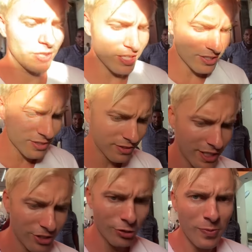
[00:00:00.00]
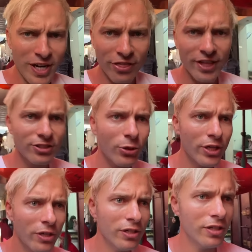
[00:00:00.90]
because there's so many things
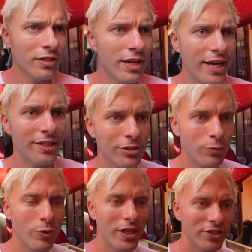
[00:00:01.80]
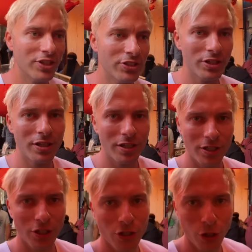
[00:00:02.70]
going on and it's really such a
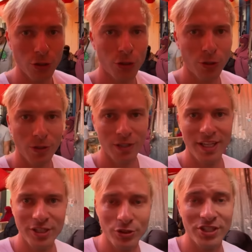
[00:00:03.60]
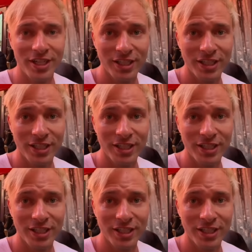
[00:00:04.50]
cultural, interesting